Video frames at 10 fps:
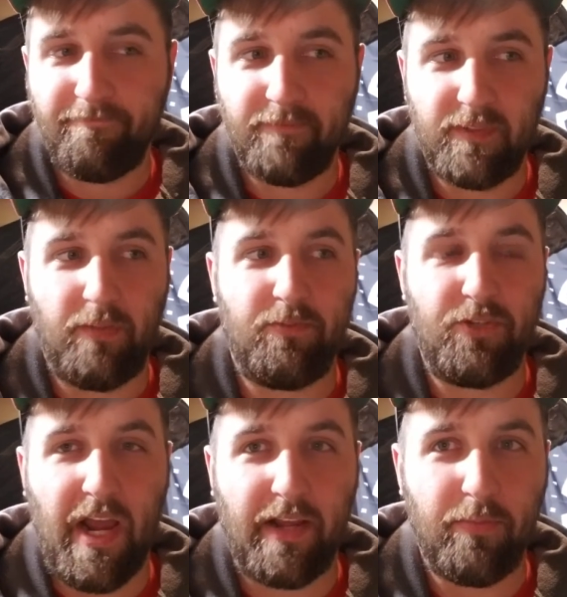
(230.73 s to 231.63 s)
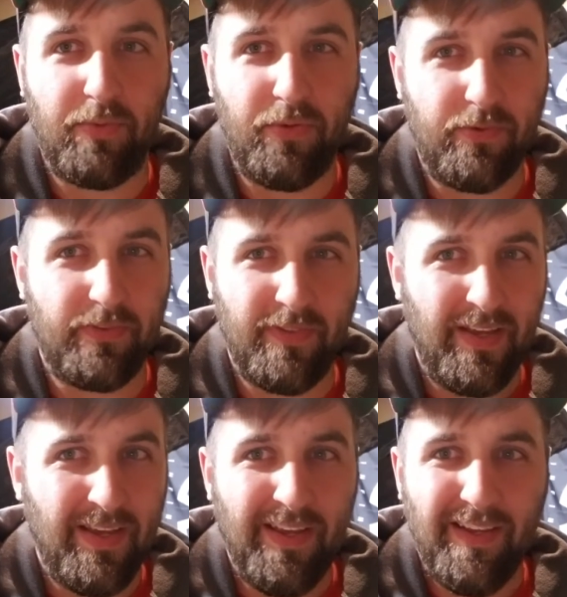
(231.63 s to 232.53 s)
some track abuse.
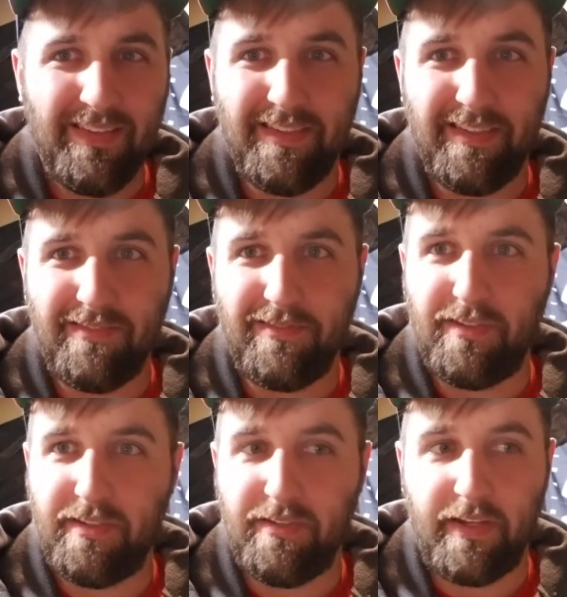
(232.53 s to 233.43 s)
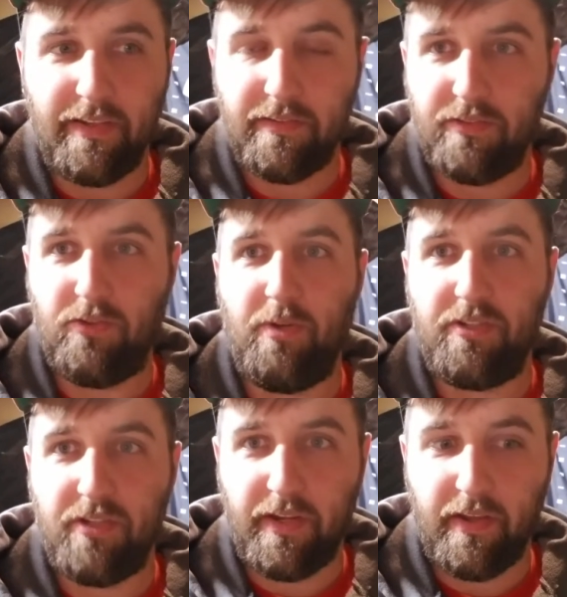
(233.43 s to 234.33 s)
Didn't really like it so
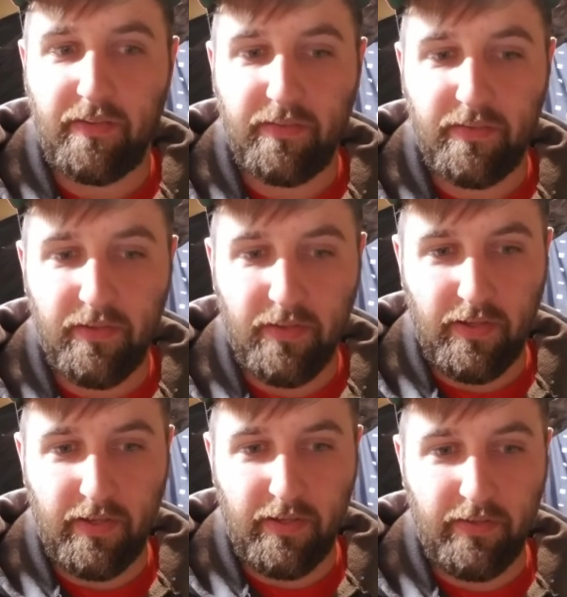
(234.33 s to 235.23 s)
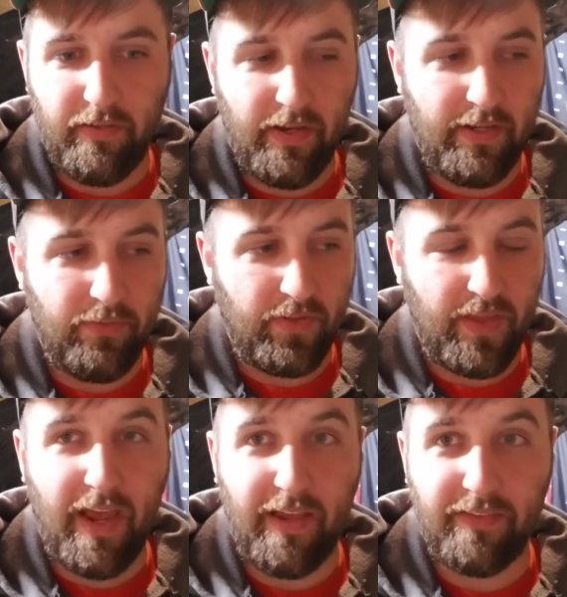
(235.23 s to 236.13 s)
much, I guess. And anyone that
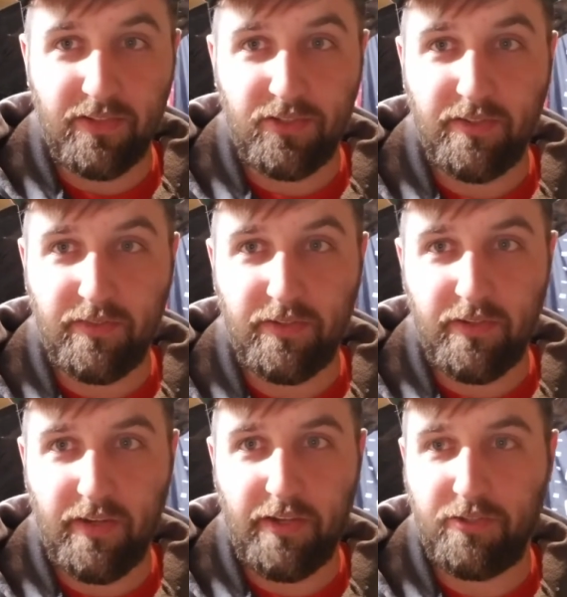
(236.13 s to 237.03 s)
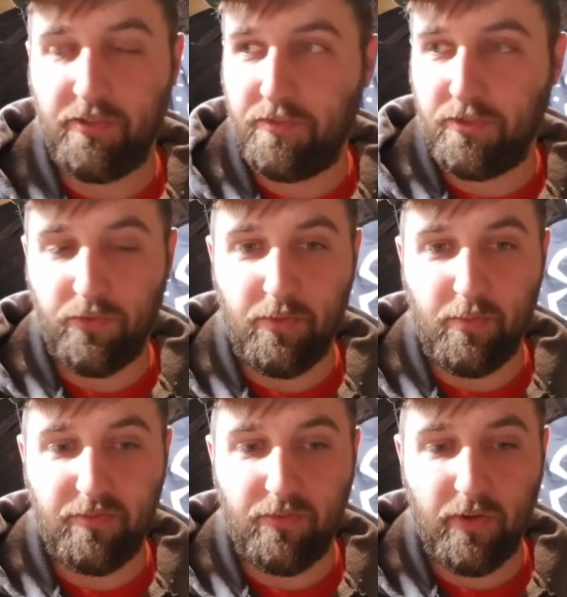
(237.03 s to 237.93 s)
has this shifter, I should have shown the
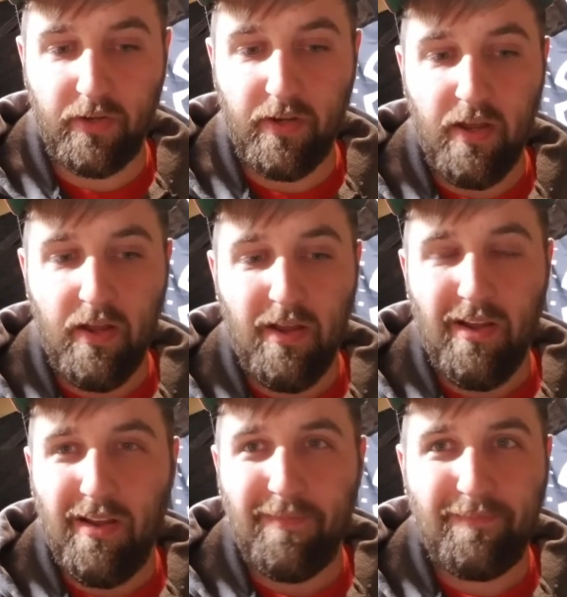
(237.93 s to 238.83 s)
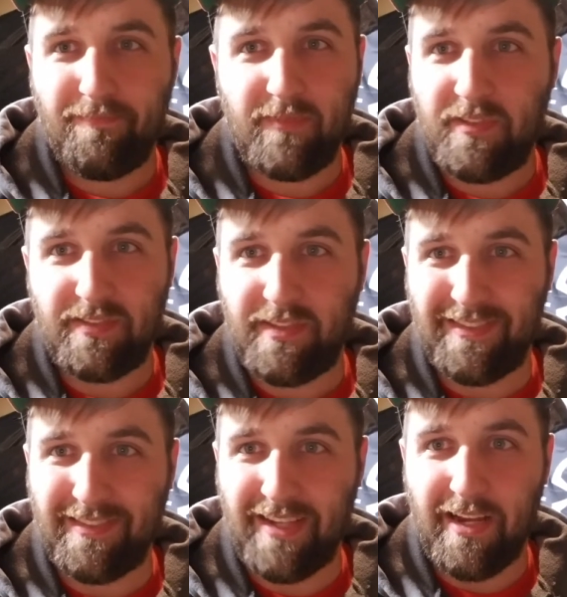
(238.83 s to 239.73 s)
before, just the
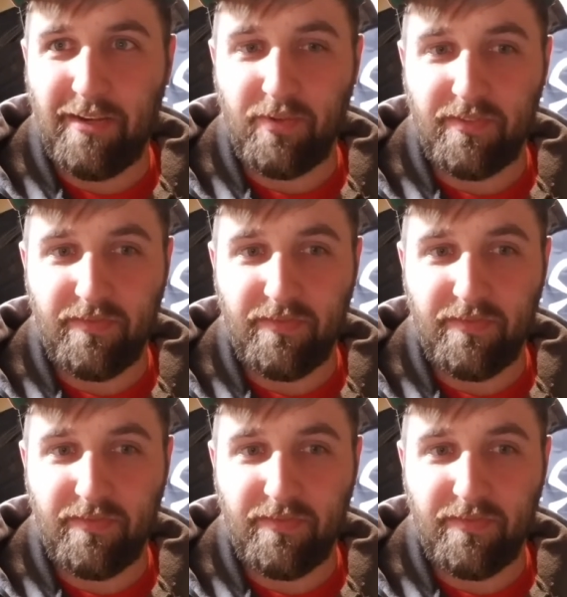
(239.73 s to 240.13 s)
design wasn't